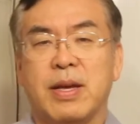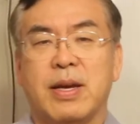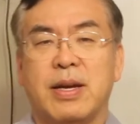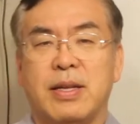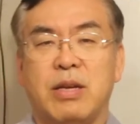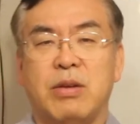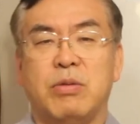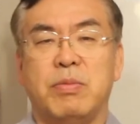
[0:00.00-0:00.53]

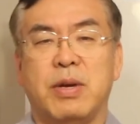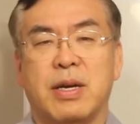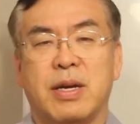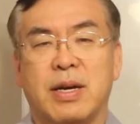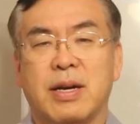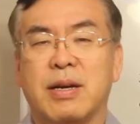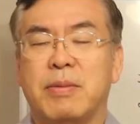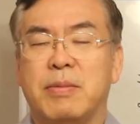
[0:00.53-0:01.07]
Then you make
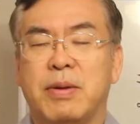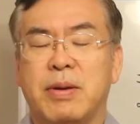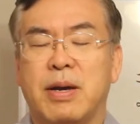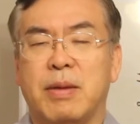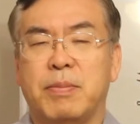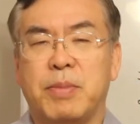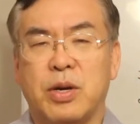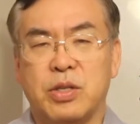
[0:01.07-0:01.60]
a
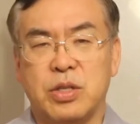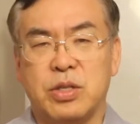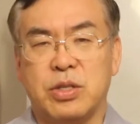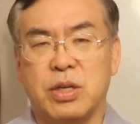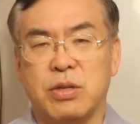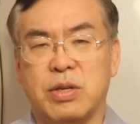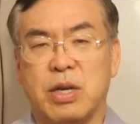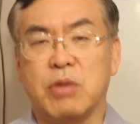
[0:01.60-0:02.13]
purchase
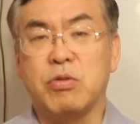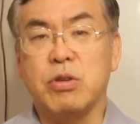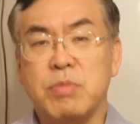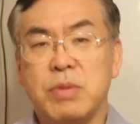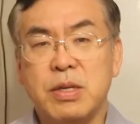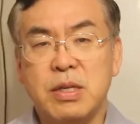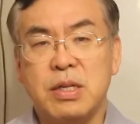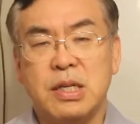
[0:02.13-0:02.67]
sales
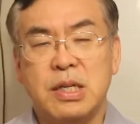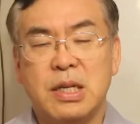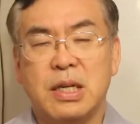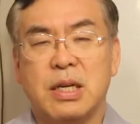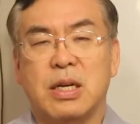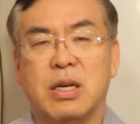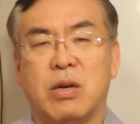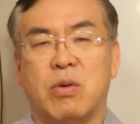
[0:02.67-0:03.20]
agreement
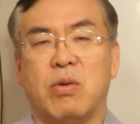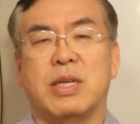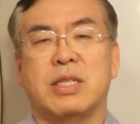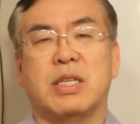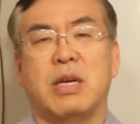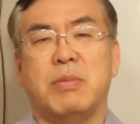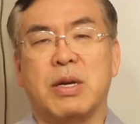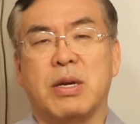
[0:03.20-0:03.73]
or
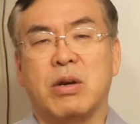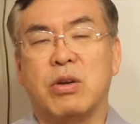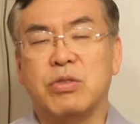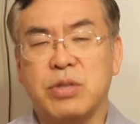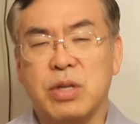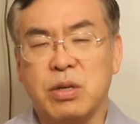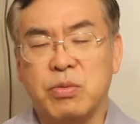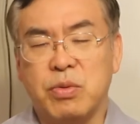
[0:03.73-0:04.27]
assignment
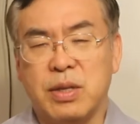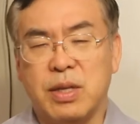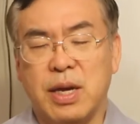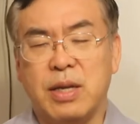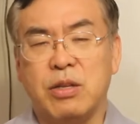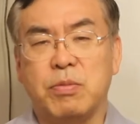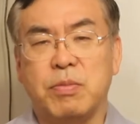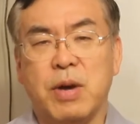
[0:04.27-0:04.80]
contract with the
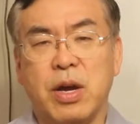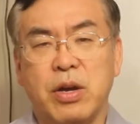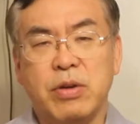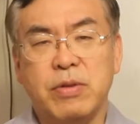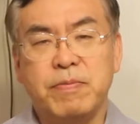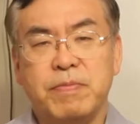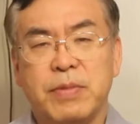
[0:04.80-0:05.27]
end buyer,